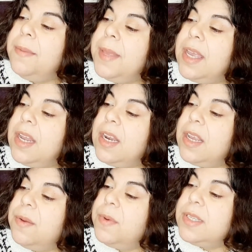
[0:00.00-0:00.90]

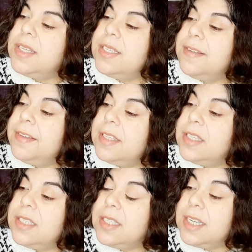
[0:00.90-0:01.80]
And it was the
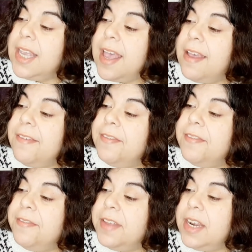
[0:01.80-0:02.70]
decaf
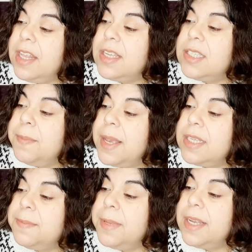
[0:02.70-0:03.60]
vanilla
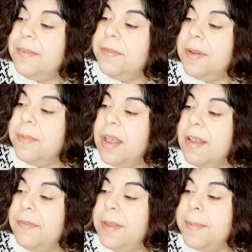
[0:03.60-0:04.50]
spice blend from
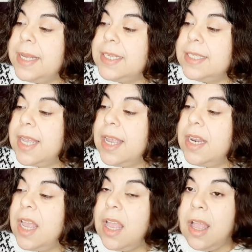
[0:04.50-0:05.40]
Coffee by
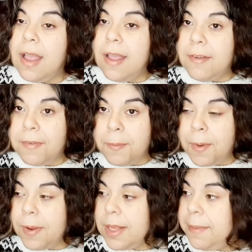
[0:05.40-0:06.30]
Design
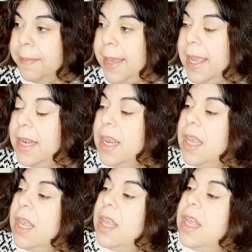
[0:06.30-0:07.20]
from Portland,
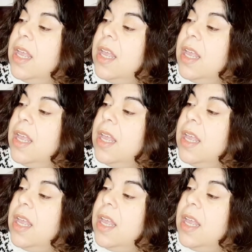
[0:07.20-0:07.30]
Maine.